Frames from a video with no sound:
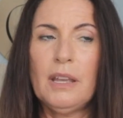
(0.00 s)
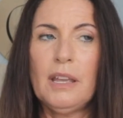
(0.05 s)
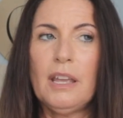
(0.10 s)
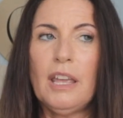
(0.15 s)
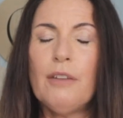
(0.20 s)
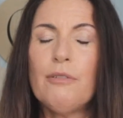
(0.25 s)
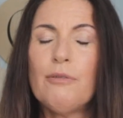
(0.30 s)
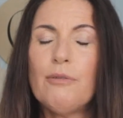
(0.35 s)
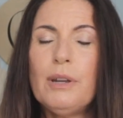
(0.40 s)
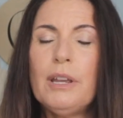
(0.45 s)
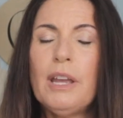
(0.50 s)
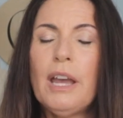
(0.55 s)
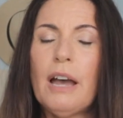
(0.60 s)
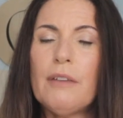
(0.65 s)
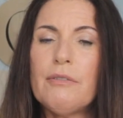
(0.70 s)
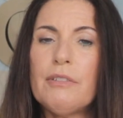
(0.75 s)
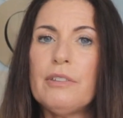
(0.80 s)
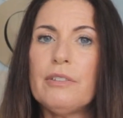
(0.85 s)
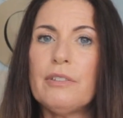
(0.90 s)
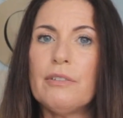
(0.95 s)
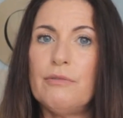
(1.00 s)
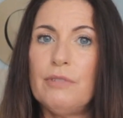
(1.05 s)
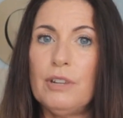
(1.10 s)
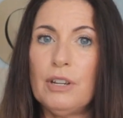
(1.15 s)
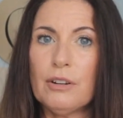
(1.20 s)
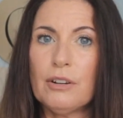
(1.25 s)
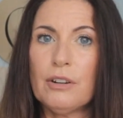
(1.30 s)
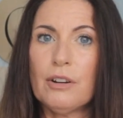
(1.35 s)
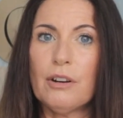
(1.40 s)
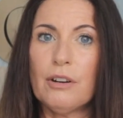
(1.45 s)
If we have a
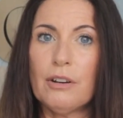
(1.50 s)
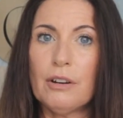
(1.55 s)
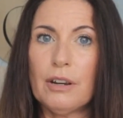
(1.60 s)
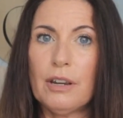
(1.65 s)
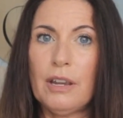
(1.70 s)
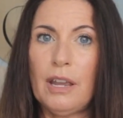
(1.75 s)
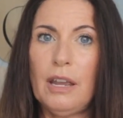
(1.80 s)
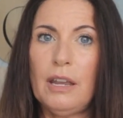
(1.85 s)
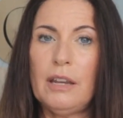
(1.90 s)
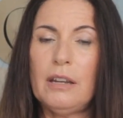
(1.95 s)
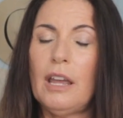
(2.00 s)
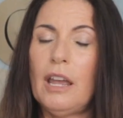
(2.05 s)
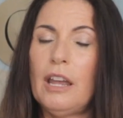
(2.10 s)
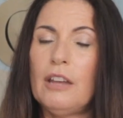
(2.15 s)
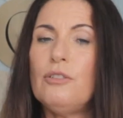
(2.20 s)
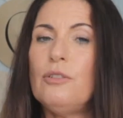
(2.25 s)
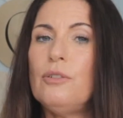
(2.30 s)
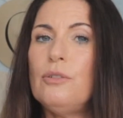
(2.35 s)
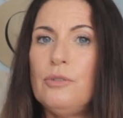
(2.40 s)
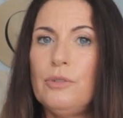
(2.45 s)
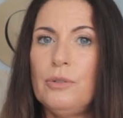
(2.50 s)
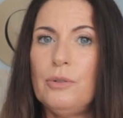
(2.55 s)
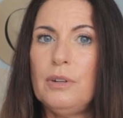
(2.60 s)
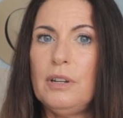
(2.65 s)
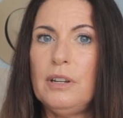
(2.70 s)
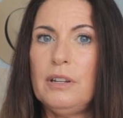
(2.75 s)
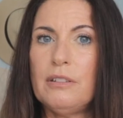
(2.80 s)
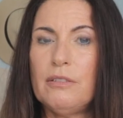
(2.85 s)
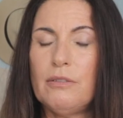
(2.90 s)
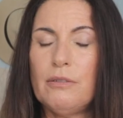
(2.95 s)
severe hurricane and you do
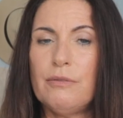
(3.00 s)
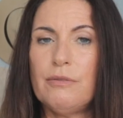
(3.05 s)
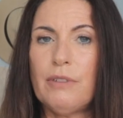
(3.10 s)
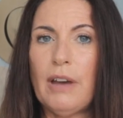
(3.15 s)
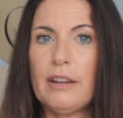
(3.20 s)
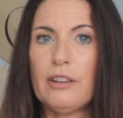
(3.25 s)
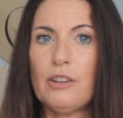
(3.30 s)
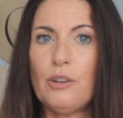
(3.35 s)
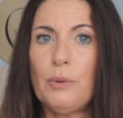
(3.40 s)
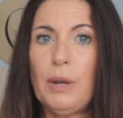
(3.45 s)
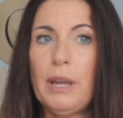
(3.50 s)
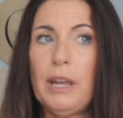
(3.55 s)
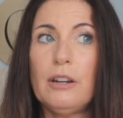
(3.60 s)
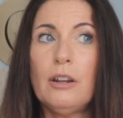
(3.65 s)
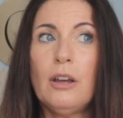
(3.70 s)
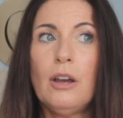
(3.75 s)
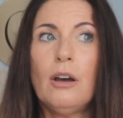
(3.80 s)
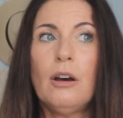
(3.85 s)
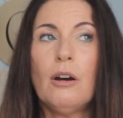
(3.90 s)
need to evacuate,